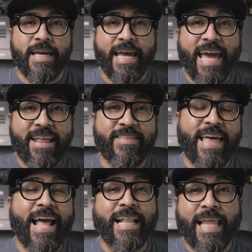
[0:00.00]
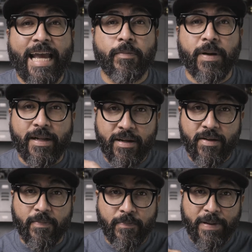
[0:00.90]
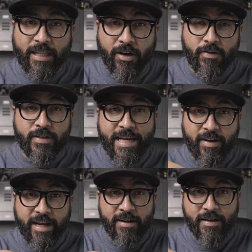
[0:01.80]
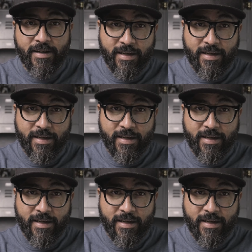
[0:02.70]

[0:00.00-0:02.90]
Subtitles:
Hit that like button below, down here.